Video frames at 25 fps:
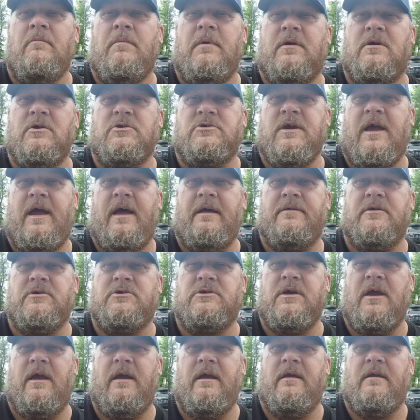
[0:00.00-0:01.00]
because you had the
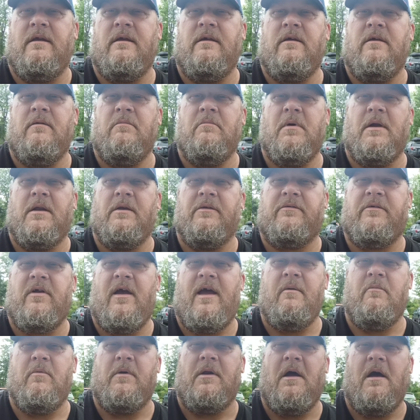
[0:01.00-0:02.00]
shade. But as
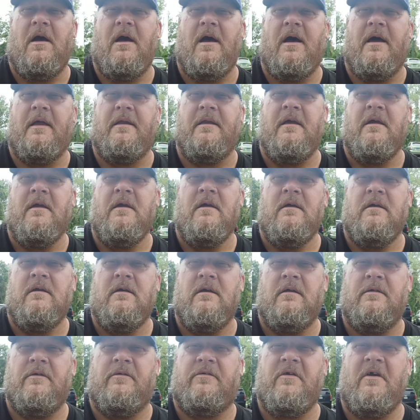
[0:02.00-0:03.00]
time went on, and
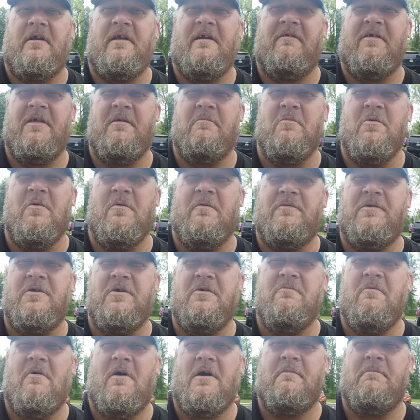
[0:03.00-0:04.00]
the sun and everything moved,
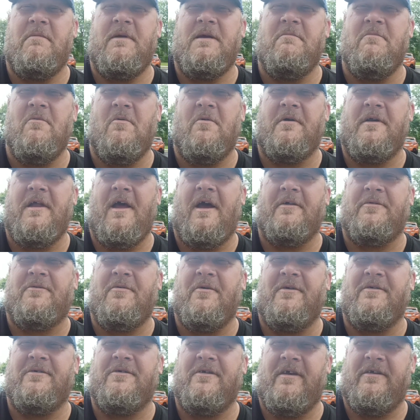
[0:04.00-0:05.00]
you'd want to be more down
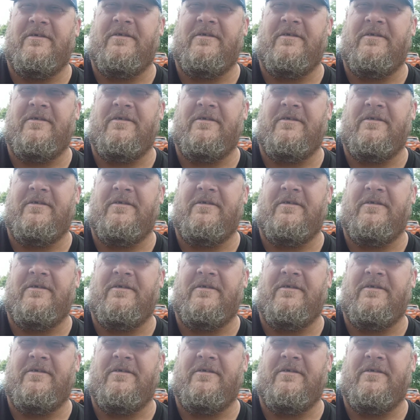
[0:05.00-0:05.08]
towards